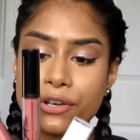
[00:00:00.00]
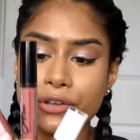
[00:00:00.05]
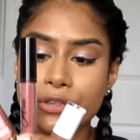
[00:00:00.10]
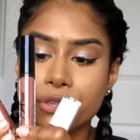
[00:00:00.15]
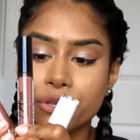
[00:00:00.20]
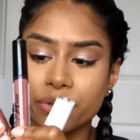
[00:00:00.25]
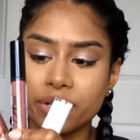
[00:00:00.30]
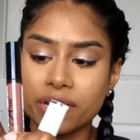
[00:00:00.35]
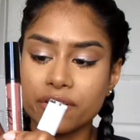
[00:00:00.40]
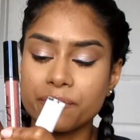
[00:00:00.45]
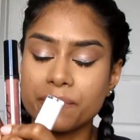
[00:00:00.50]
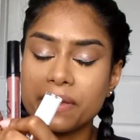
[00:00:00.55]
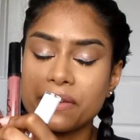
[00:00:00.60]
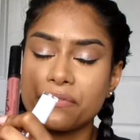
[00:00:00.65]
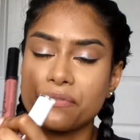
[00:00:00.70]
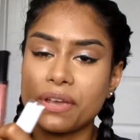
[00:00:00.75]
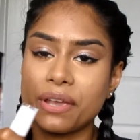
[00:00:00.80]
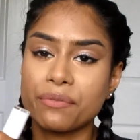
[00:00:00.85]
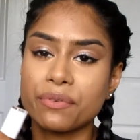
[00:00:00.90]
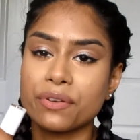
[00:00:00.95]
are 3 of my
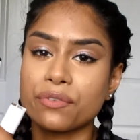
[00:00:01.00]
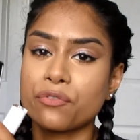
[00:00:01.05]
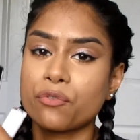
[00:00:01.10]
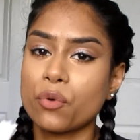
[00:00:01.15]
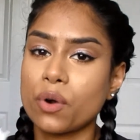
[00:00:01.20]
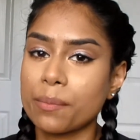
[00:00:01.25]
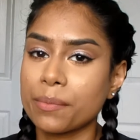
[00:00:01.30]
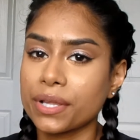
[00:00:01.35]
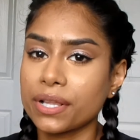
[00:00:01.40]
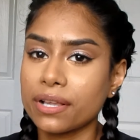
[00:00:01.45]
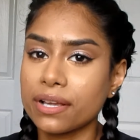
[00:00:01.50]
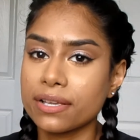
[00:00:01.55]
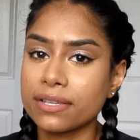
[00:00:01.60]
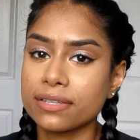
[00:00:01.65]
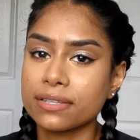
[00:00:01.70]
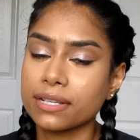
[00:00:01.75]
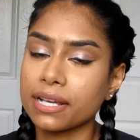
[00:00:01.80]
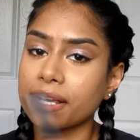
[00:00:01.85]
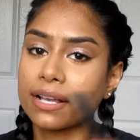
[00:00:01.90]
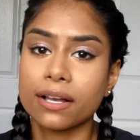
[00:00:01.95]
favorite
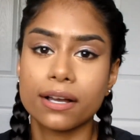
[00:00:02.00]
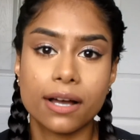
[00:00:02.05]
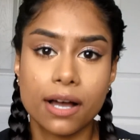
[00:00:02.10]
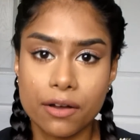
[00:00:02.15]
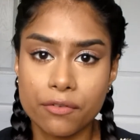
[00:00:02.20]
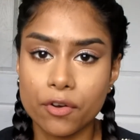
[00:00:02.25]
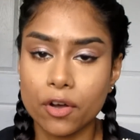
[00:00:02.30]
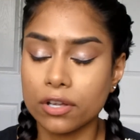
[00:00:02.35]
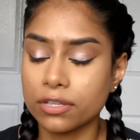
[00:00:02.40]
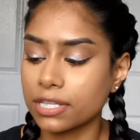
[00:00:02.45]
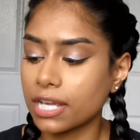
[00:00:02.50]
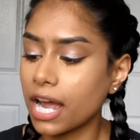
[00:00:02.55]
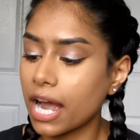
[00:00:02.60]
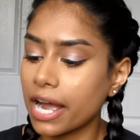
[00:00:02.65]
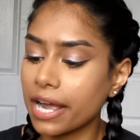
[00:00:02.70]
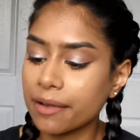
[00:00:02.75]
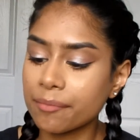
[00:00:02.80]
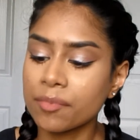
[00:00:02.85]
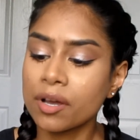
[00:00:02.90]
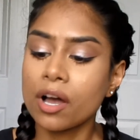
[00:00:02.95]
formulas, like, of all
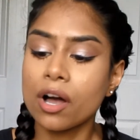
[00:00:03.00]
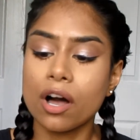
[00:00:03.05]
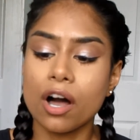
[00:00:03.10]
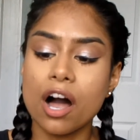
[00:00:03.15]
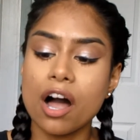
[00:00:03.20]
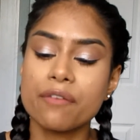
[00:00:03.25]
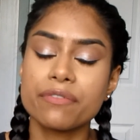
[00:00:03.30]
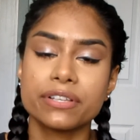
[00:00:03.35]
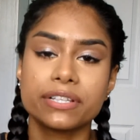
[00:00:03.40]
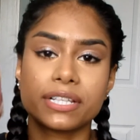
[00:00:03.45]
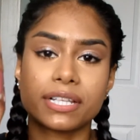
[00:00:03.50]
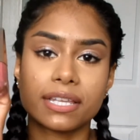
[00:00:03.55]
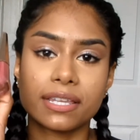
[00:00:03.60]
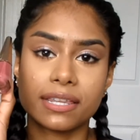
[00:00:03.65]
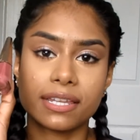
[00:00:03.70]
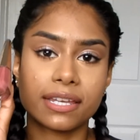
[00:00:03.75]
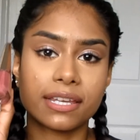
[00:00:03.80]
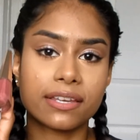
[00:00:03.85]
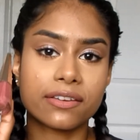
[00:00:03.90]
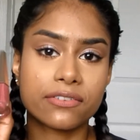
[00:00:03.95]
time. Obviously
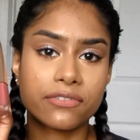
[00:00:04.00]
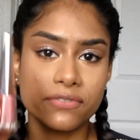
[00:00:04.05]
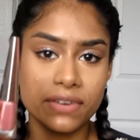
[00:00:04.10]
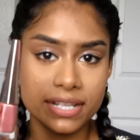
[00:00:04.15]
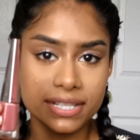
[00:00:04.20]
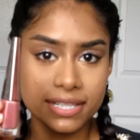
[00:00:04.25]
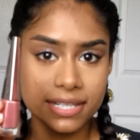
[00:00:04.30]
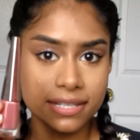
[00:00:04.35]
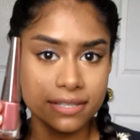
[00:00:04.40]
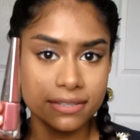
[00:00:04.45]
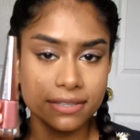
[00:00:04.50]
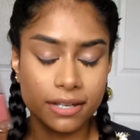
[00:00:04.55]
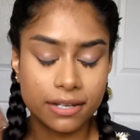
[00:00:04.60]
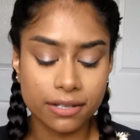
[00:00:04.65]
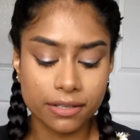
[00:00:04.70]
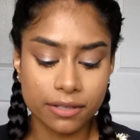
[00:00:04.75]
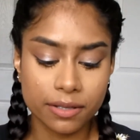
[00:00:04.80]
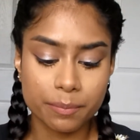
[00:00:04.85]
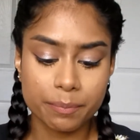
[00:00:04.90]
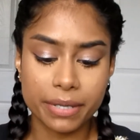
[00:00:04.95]
the Fenty
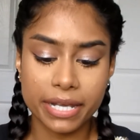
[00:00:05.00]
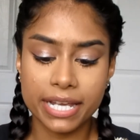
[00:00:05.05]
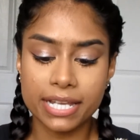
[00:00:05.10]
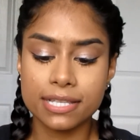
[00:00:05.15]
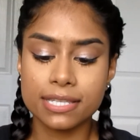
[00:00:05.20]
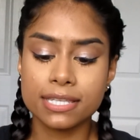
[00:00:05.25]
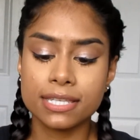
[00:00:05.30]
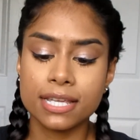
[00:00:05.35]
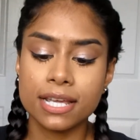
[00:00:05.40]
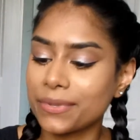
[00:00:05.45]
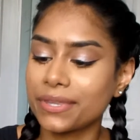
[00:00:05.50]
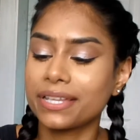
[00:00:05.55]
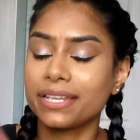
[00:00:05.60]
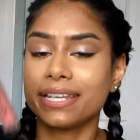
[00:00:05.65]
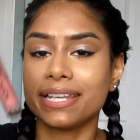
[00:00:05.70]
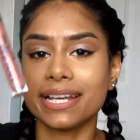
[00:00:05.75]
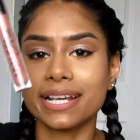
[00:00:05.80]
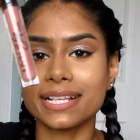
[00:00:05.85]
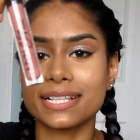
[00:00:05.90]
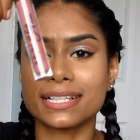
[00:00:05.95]
Stunna lip paints, the
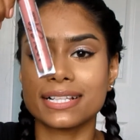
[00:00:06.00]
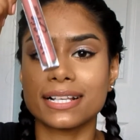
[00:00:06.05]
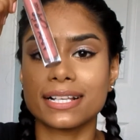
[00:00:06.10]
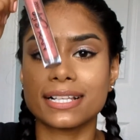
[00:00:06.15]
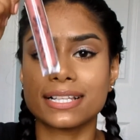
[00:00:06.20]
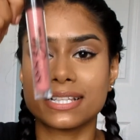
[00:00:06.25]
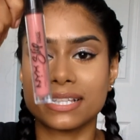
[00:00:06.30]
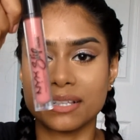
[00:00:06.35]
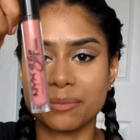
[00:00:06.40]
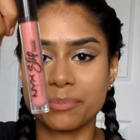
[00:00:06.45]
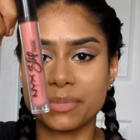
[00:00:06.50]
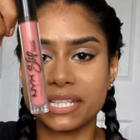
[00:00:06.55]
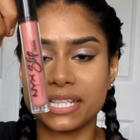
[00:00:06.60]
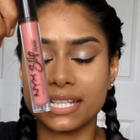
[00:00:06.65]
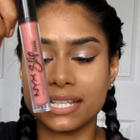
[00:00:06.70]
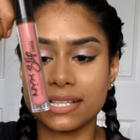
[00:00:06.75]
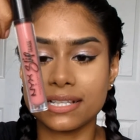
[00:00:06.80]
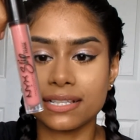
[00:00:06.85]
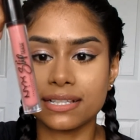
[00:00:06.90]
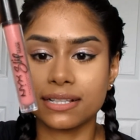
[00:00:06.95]
NYX Slip
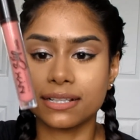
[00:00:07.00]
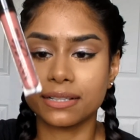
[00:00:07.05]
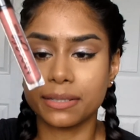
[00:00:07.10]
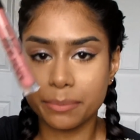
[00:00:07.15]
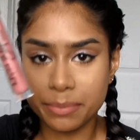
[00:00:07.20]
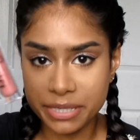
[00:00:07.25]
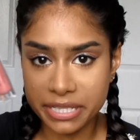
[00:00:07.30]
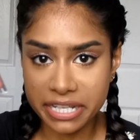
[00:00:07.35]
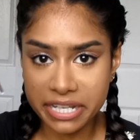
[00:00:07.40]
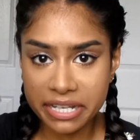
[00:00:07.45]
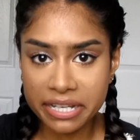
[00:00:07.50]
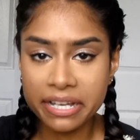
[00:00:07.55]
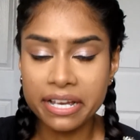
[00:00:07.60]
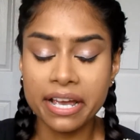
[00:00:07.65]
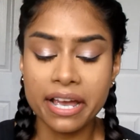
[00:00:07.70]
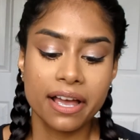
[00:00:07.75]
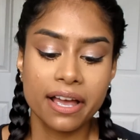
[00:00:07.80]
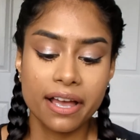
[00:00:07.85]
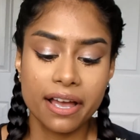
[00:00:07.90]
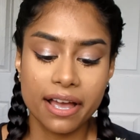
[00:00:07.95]
Tease lipstick,
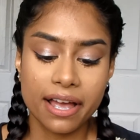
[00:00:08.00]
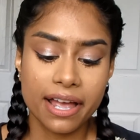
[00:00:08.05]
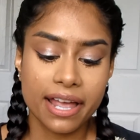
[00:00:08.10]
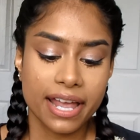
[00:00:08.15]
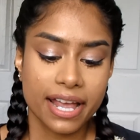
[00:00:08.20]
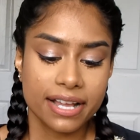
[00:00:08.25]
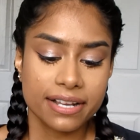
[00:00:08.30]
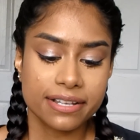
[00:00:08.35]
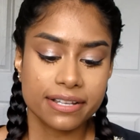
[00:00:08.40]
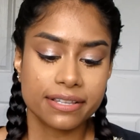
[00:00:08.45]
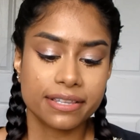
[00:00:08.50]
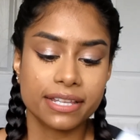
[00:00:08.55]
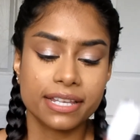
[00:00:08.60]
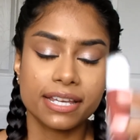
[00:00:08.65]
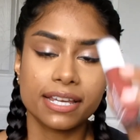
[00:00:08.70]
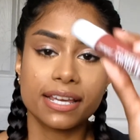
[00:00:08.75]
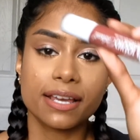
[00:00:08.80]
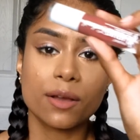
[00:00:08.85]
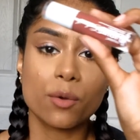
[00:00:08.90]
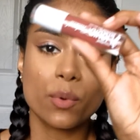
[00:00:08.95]
and
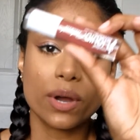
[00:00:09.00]
the